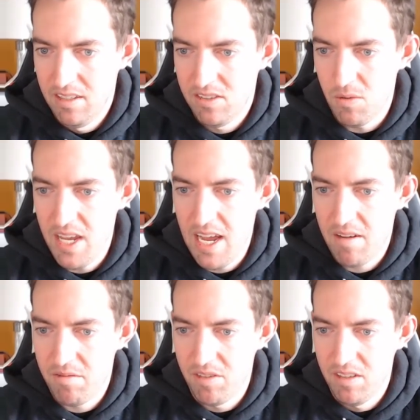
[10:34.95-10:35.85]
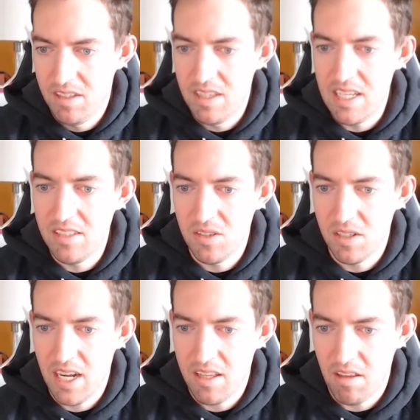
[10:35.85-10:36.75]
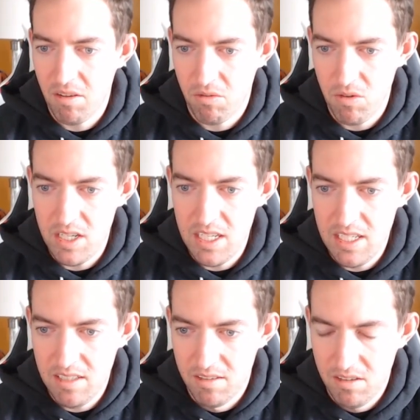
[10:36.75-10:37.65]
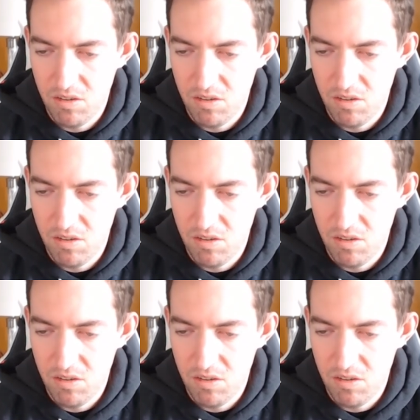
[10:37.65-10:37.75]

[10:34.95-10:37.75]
So we have, these are kind of the three